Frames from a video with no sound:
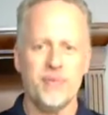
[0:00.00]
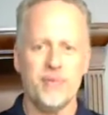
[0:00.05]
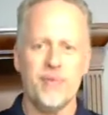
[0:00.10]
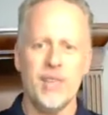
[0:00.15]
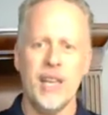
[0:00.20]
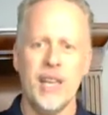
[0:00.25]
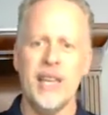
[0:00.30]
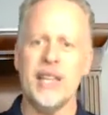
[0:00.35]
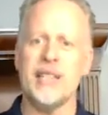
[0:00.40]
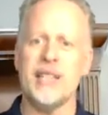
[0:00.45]

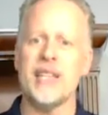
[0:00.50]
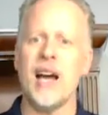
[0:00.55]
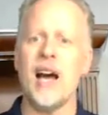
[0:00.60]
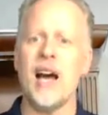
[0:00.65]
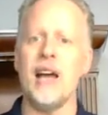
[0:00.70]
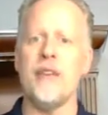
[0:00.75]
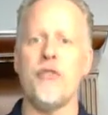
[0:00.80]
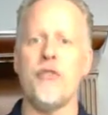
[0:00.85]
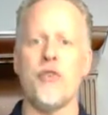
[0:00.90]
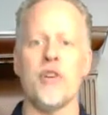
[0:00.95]
He
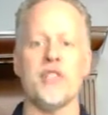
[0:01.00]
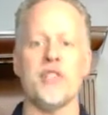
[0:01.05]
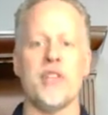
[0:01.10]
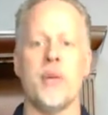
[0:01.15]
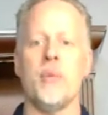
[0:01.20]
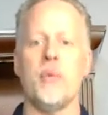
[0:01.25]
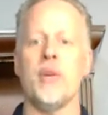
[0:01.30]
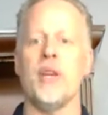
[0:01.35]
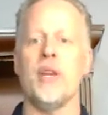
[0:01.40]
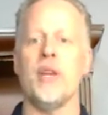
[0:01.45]
died for us,
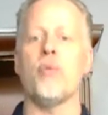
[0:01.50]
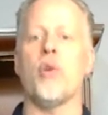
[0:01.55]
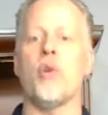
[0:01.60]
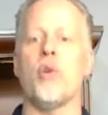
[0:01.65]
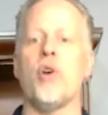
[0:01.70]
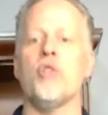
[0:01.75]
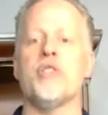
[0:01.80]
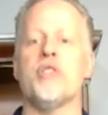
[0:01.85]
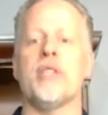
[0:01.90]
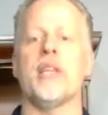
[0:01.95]
and when he
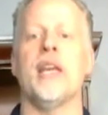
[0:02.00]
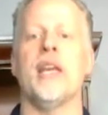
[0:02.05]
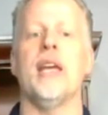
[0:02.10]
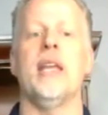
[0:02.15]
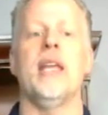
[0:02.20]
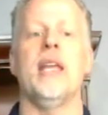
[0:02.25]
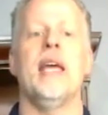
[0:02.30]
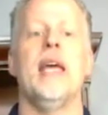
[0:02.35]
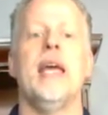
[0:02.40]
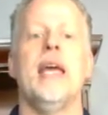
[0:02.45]
rose
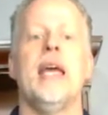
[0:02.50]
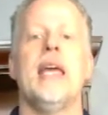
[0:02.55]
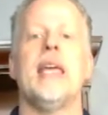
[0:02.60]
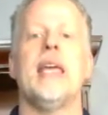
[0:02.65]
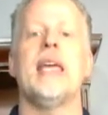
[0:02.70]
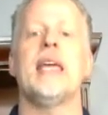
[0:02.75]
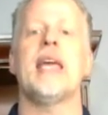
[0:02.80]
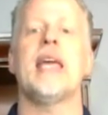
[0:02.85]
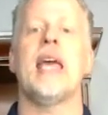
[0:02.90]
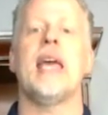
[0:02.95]
again,
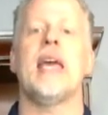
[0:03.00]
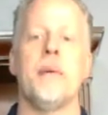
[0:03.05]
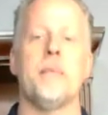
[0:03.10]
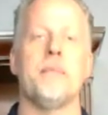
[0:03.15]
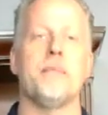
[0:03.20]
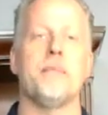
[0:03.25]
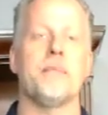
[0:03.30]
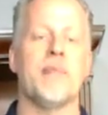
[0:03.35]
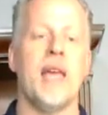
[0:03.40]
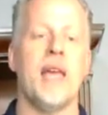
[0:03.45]
he
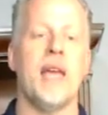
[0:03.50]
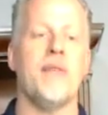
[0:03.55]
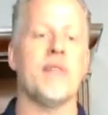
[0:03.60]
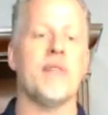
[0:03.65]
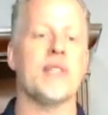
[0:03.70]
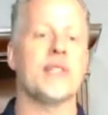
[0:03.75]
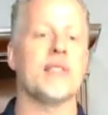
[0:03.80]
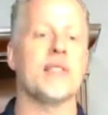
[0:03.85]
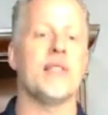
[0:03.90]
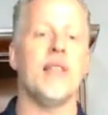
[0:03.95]
gave
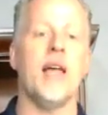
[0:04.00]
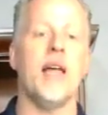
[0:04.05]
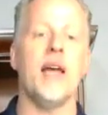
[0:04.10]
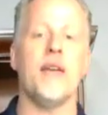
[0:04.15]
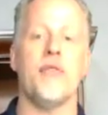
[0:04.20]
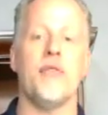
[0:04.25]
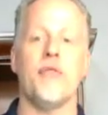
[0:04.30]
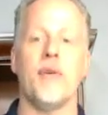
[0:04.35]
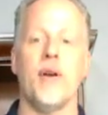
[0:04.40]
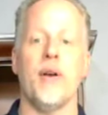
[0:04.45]
us
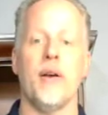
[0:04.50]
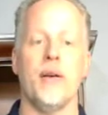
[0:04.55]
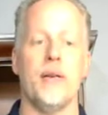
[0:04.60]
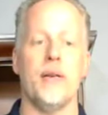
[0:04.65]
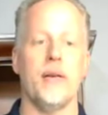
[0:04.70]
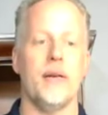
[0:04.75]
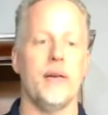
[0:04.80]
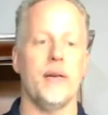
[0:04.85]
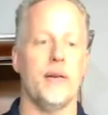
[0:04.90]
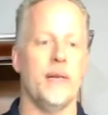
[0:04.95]
life
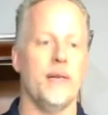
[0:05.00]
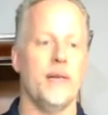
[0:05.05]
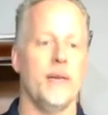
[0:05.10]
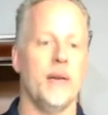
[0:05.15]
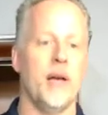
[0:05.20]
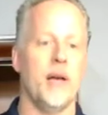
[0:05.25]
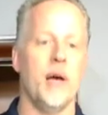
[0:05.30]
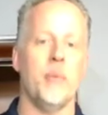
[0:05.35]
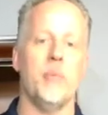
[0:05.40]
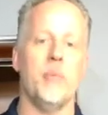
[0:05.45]

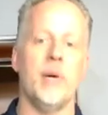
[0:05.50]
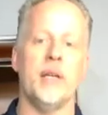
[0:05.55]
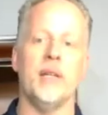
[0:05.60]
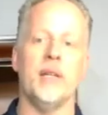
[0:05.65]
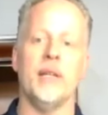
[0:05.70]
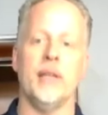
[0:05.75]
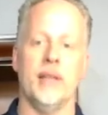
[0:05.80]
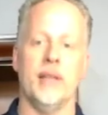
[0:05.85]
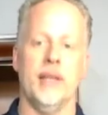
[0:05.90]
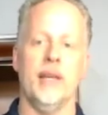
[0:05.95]

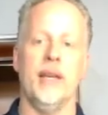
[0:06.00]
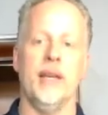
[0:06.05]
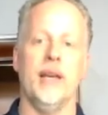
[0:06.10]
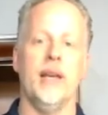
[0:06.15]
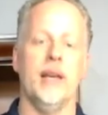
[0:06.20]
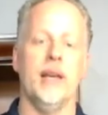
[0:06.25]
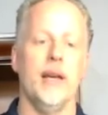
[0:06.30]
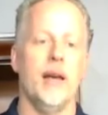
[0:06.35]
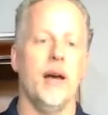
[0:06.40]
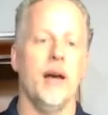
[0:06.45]
abundantly
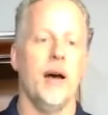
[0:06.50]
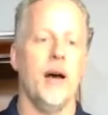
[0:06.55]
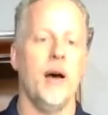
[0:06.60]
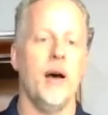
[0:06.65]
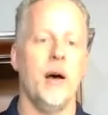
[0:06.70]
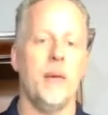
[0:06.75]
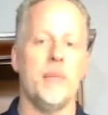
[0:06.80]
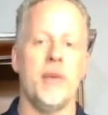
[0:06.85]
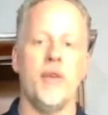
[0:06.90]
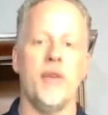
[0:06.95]

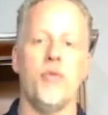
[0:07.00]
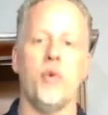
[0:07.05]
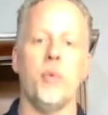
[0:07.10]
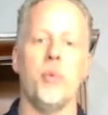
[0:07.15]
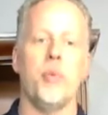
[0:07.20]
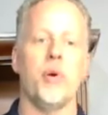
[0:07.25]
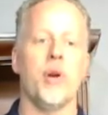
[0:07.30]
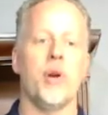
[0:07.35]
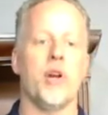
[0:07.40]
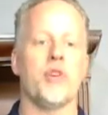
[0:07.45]
if we'll
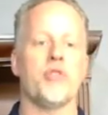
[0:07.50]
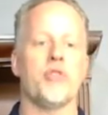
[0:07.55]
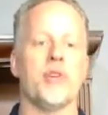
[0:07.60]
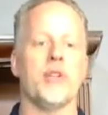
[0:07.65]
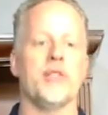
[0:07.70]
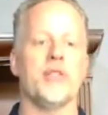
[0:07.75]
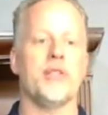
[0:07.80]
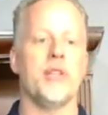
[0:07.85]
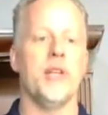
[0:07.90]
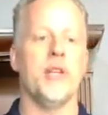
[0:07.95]
put our
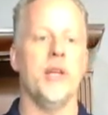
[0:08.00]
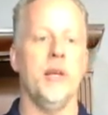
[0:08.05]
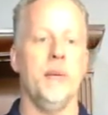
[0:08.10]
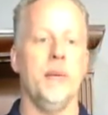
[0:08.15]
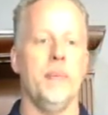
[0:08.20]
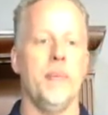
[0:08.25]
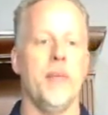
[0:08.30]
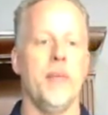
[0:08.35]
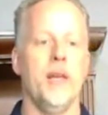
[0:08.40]
trust in him.